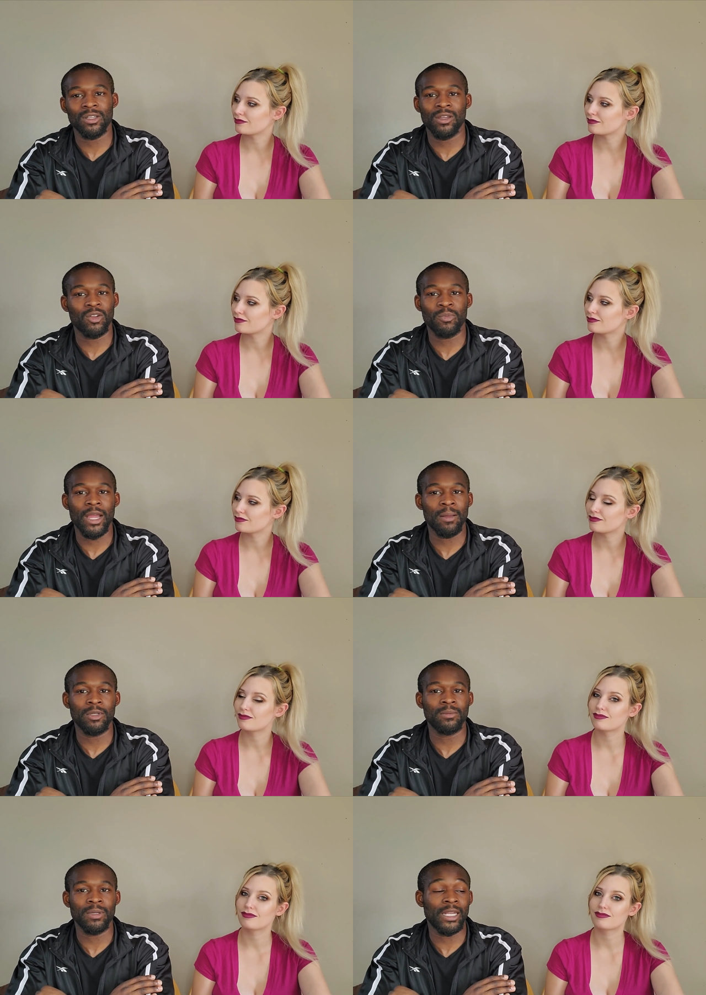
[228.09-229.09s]
Speaker 1: on, no
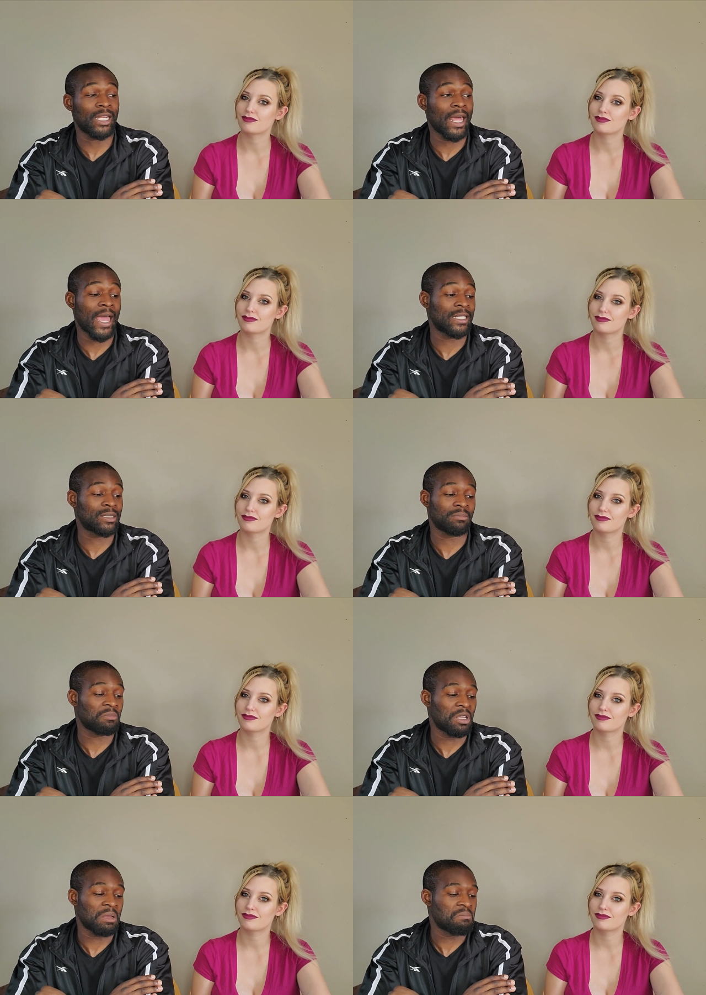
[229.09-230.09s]
problem. And the last,
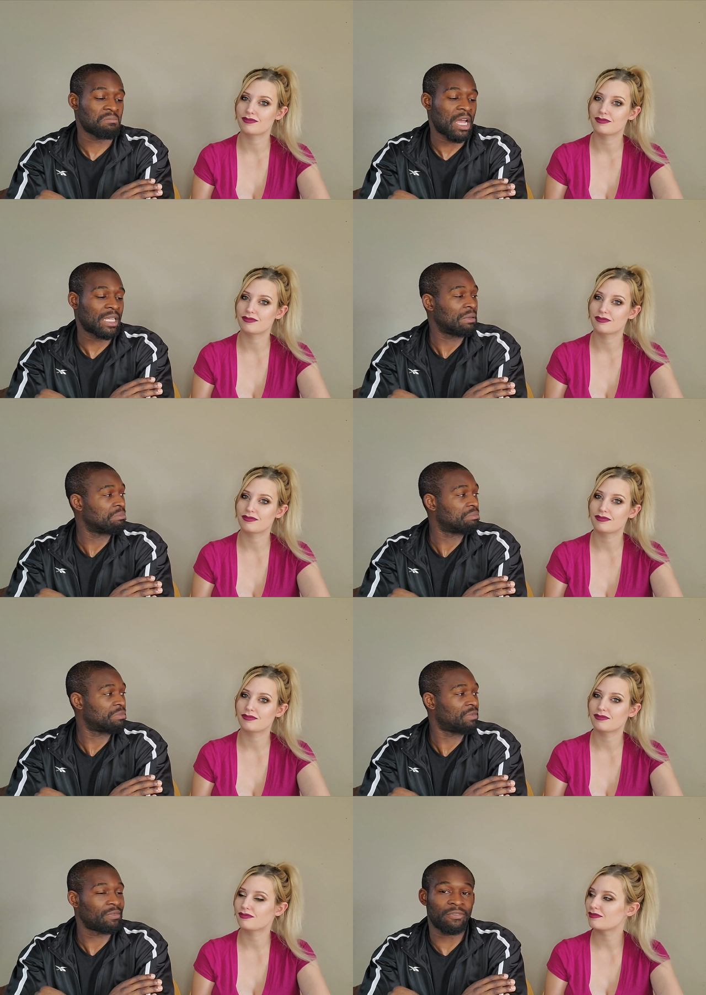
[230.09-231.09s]
I get
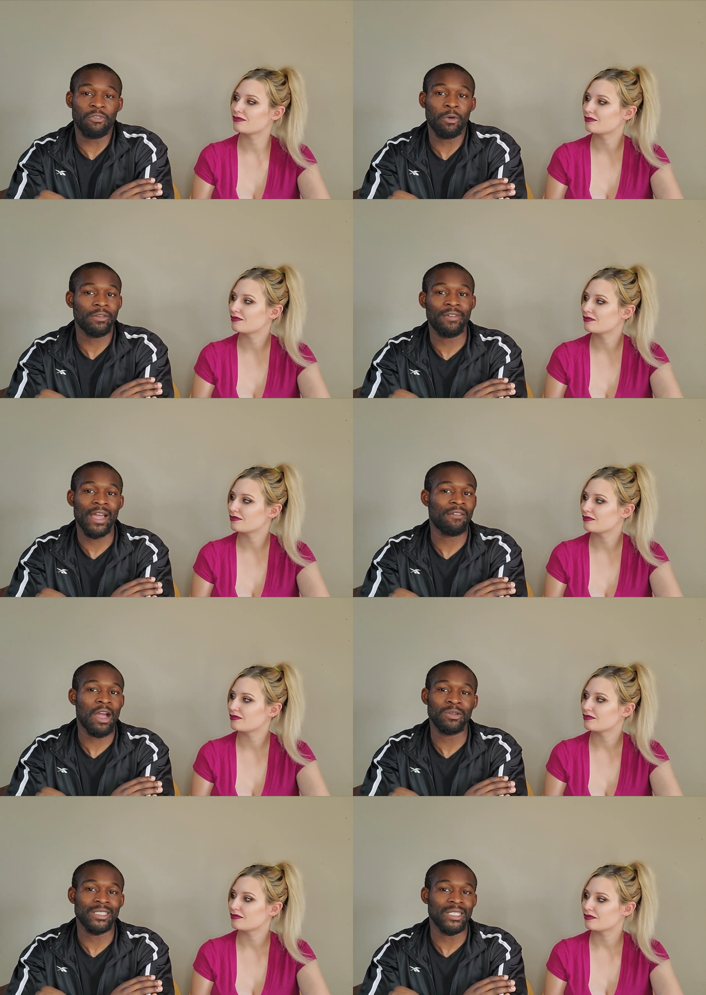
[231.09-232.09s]
four to five
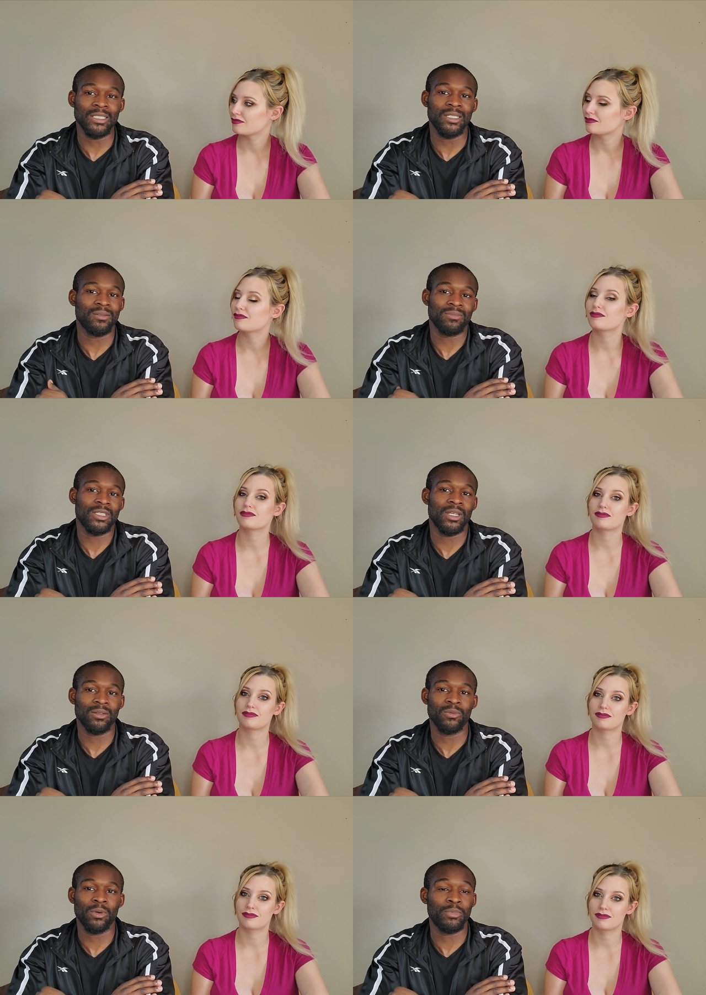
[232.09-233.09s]
hours easy. Mm -hmm. So with
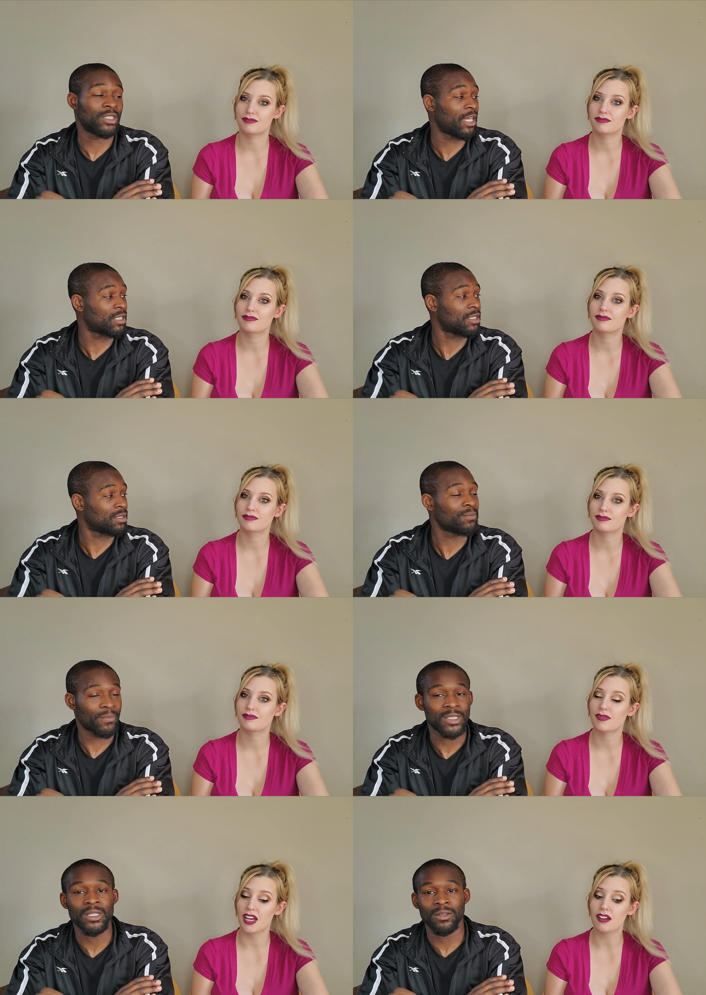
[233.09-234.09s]
mm-hmm. projection.
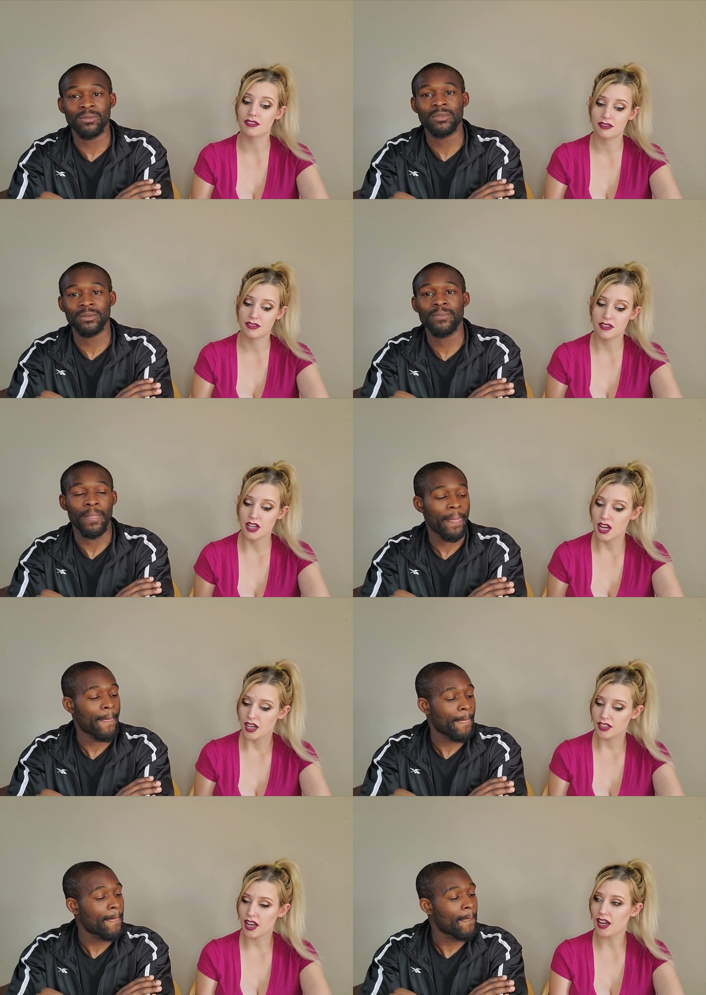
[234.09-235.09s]
Speaker 2: Yeah. So.
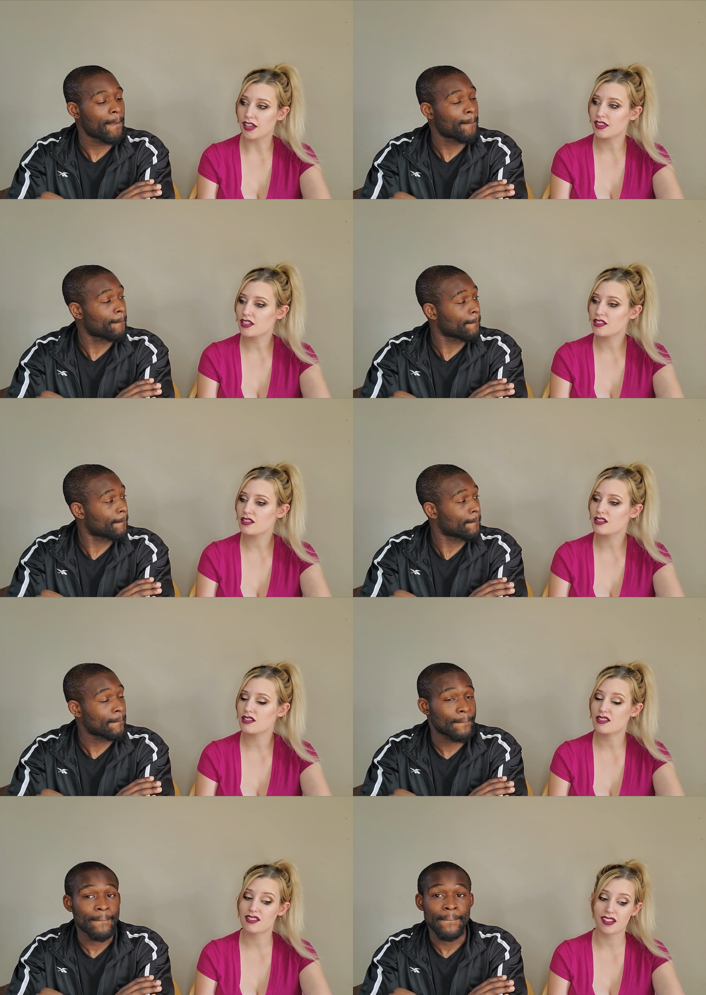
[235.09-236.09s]
Yeah, and this
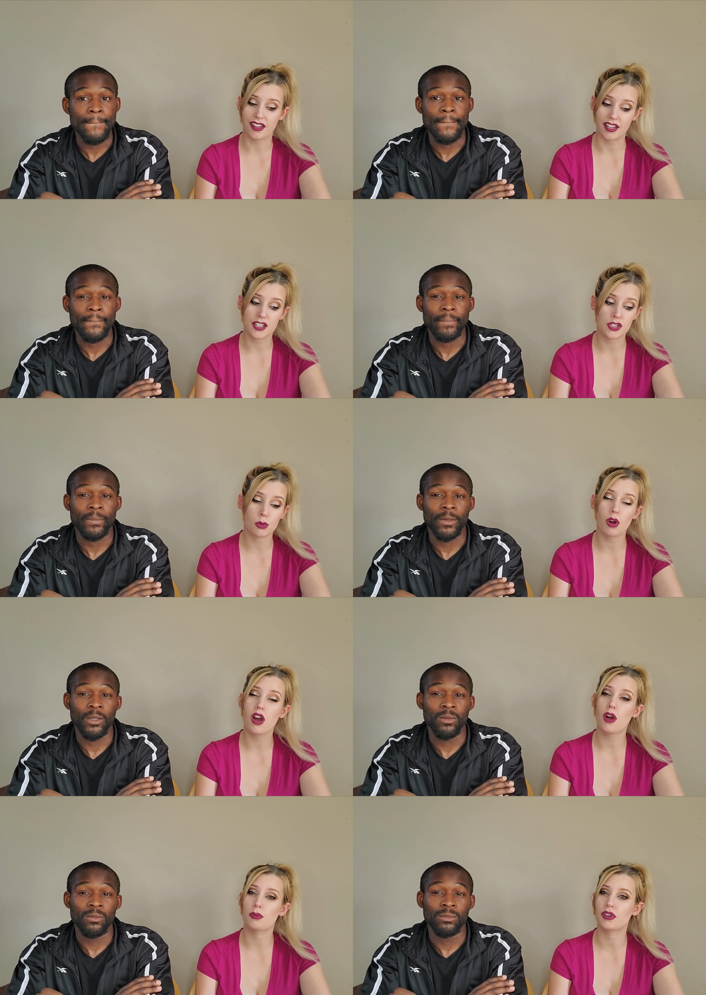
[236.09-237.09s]
is like it's a,
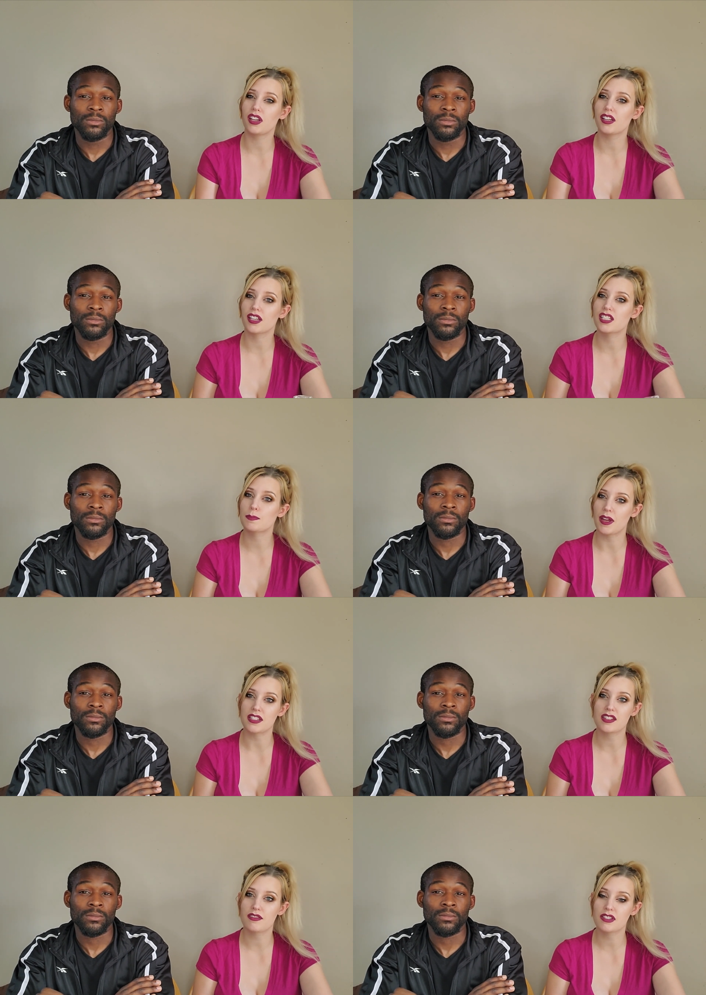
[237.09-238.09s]
a, really
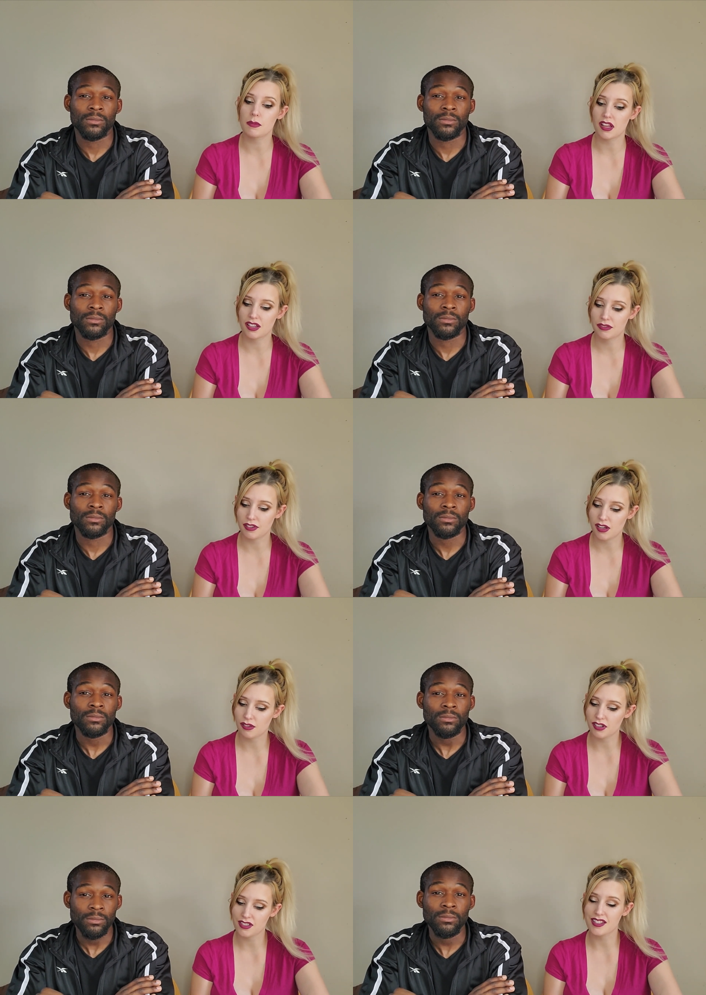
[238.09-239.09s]
expensive smelling
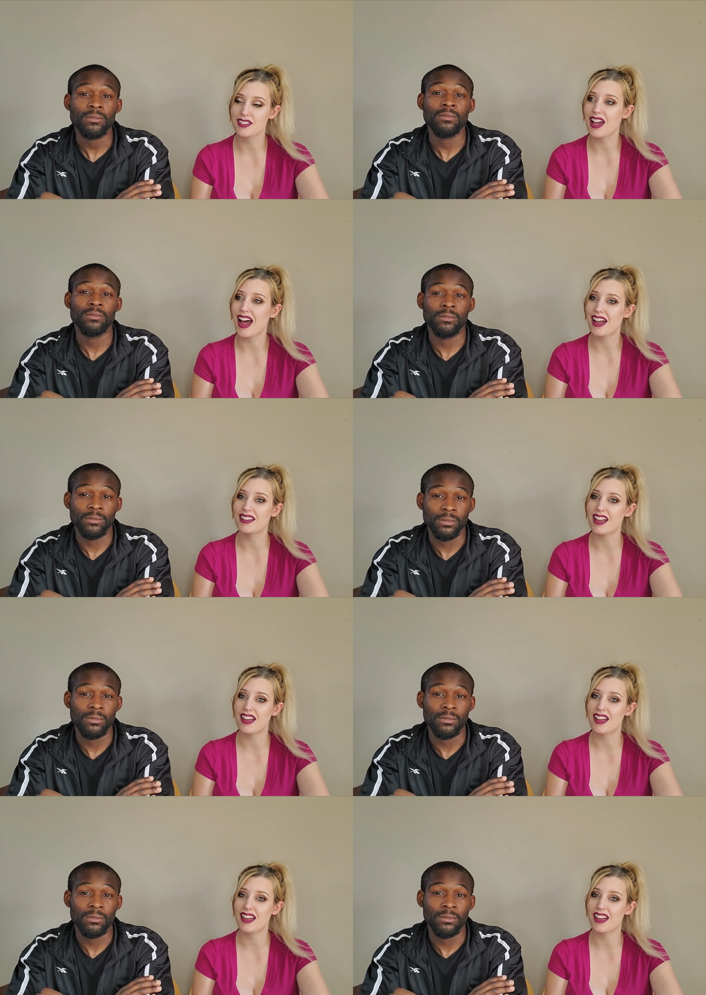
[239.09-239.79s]
fragrance. It's high